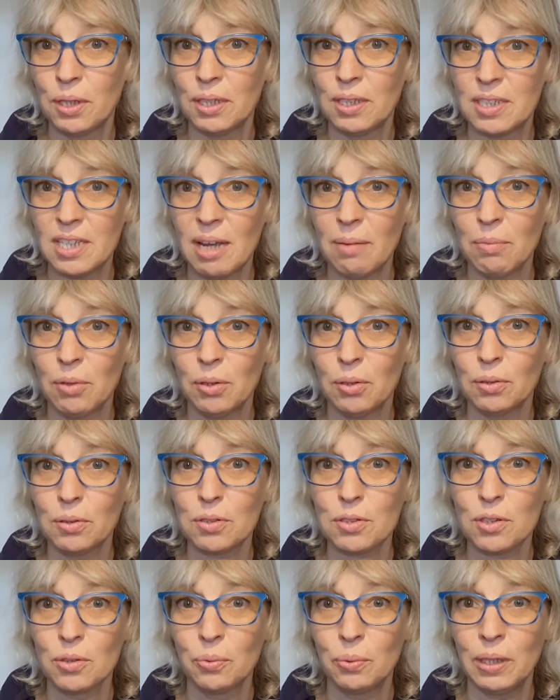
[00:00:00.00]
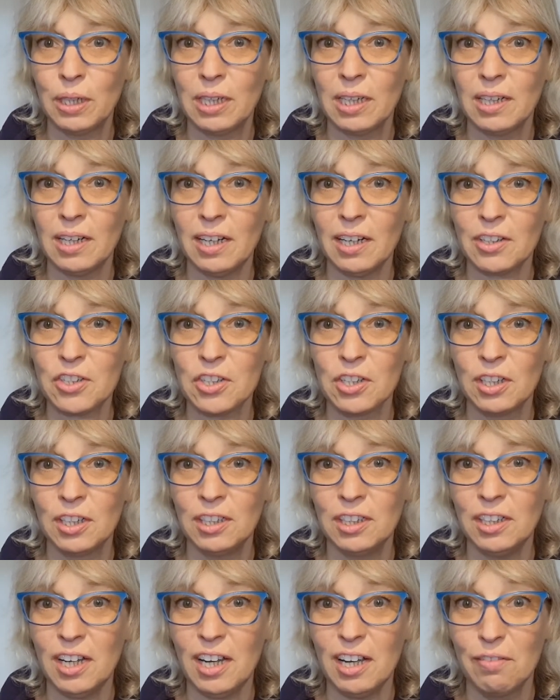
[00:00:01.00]
the demo so we can
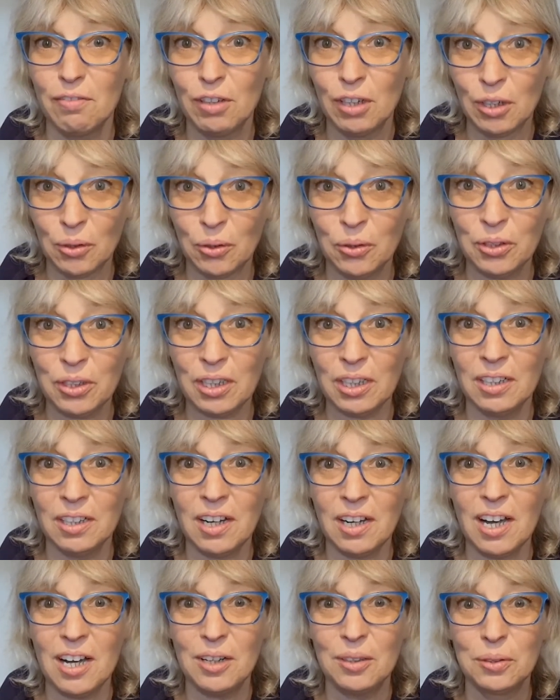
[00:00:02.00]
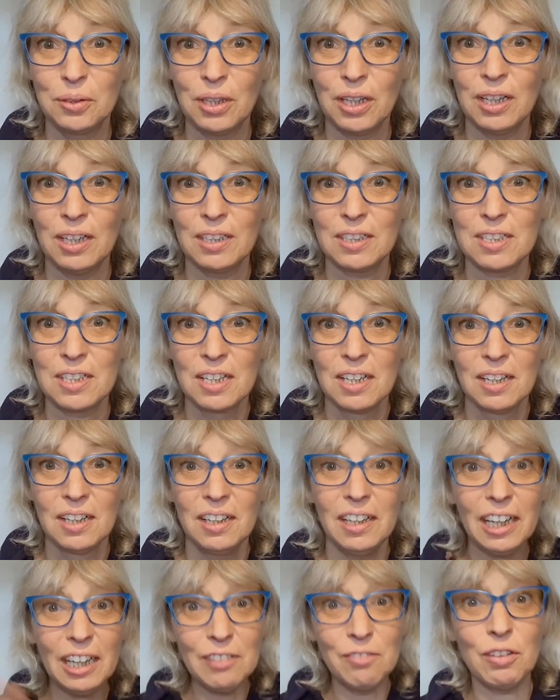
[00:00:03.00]
actually have a look in how that
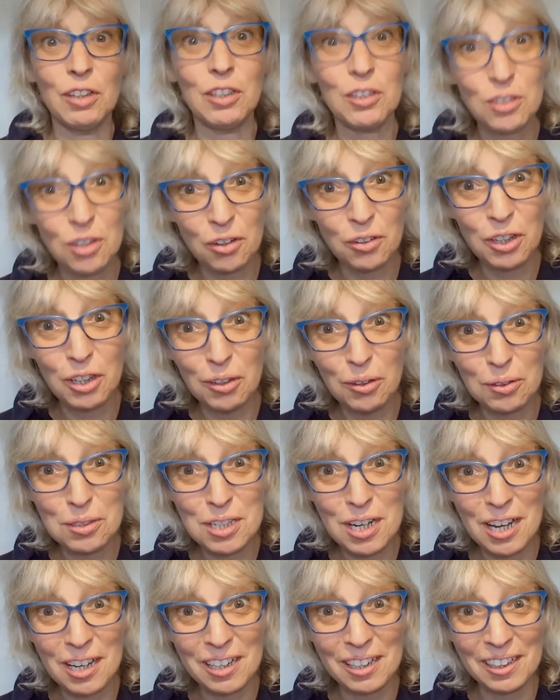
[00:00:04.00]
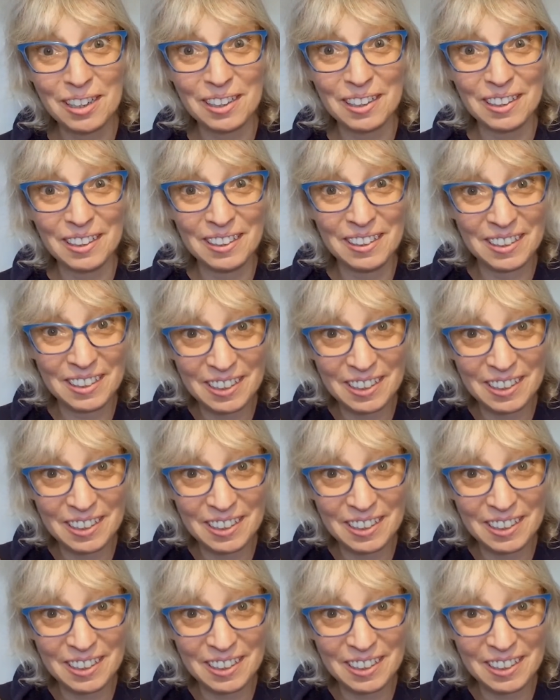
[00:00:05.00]
inventory looks like, and